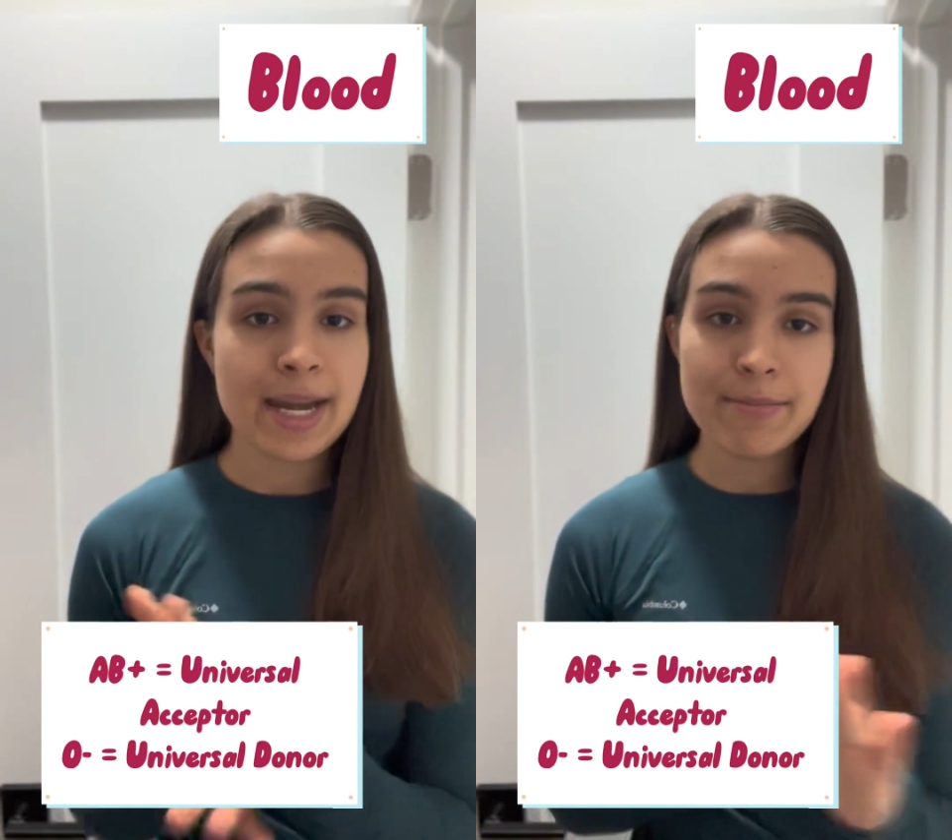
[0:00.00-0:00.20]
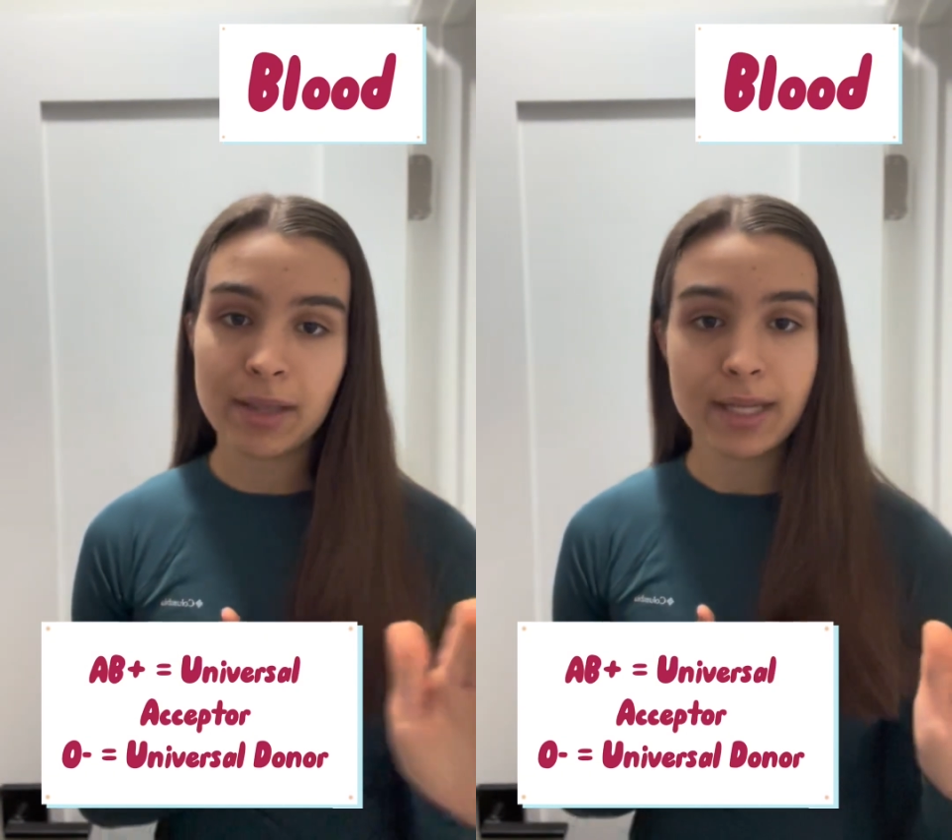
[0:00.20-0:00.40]

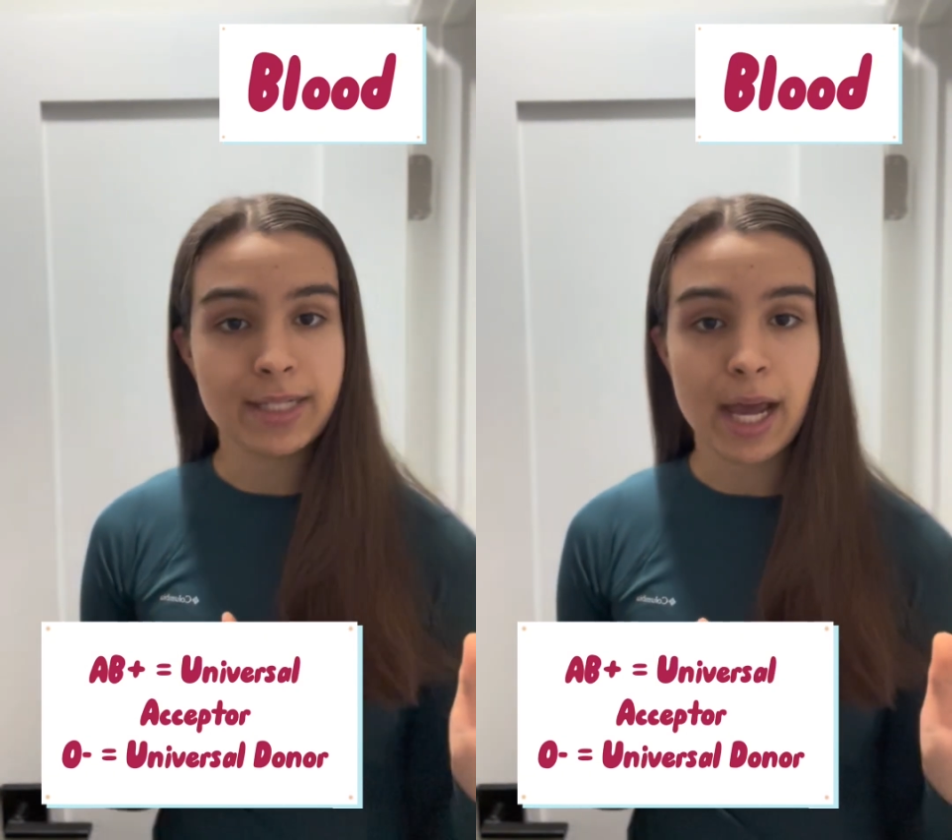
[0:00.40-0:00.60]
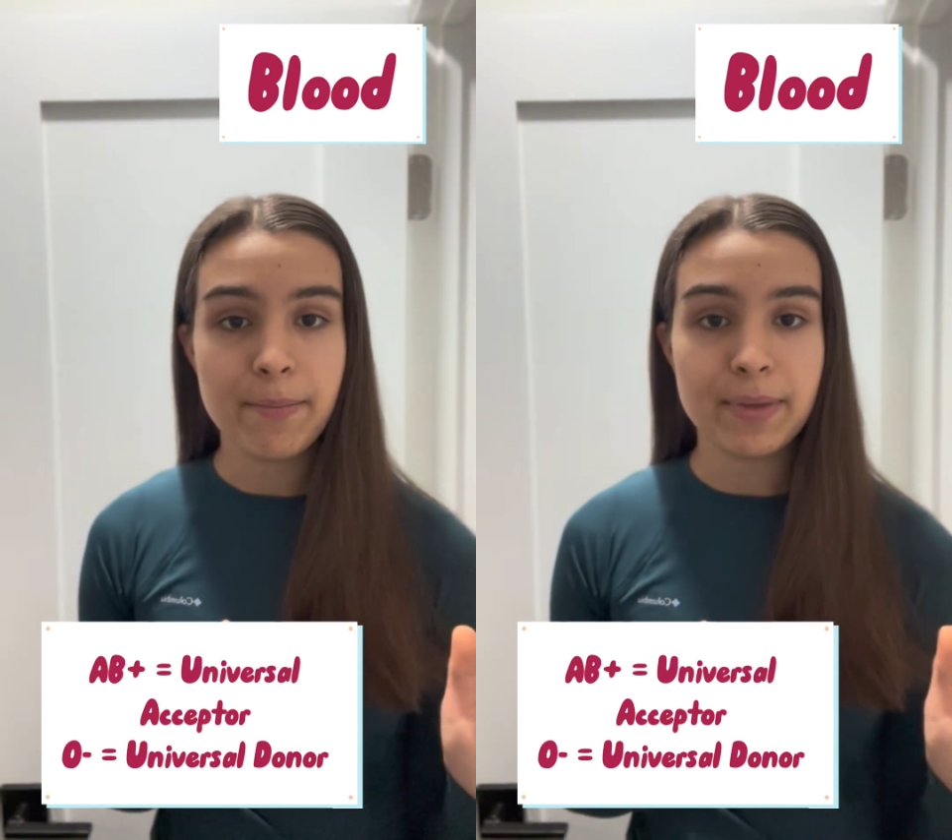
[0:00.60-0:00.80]
blood
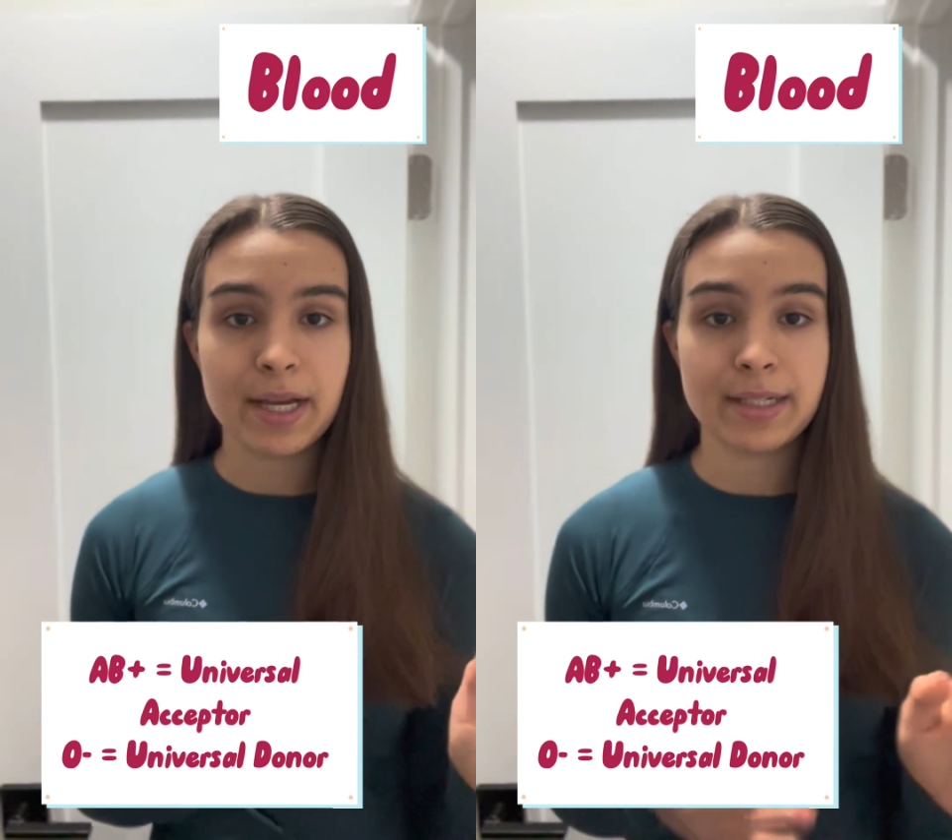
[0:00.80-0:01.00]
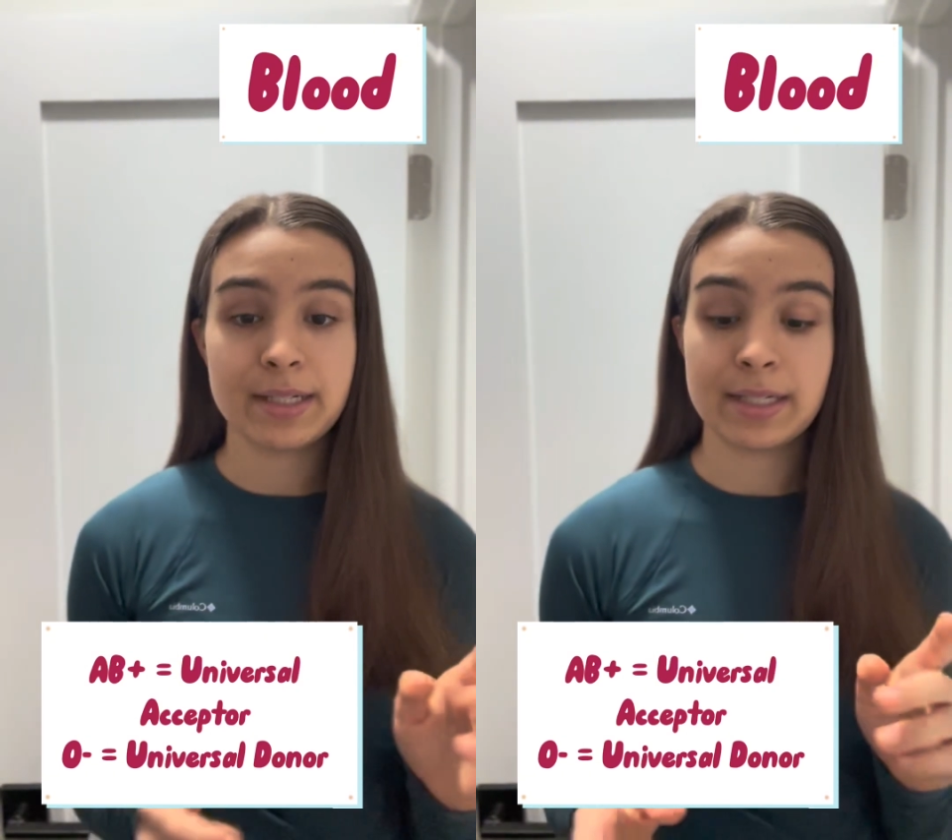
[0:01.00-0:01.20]
type
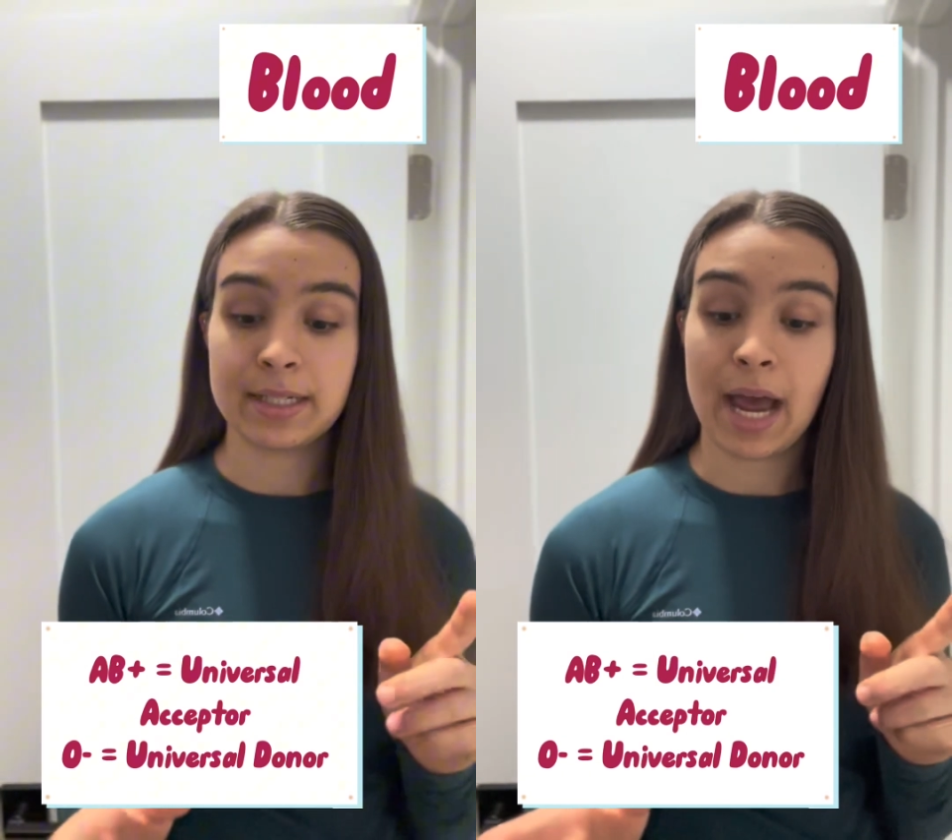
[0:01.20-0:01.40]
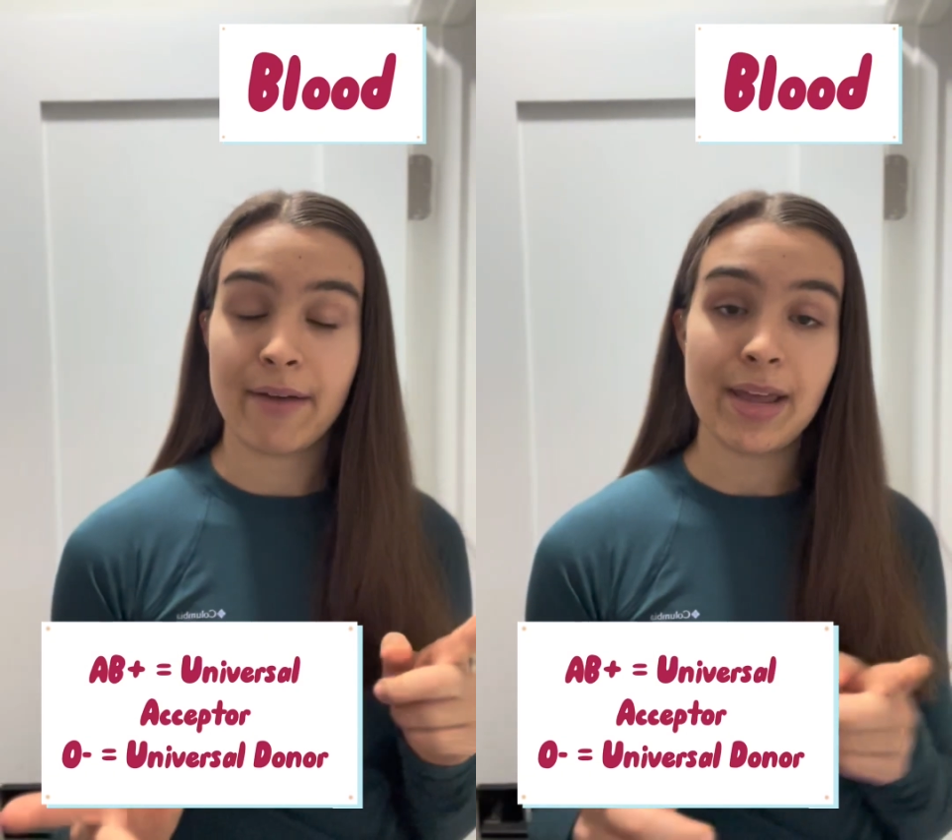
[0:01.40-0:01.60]
because it doesn't have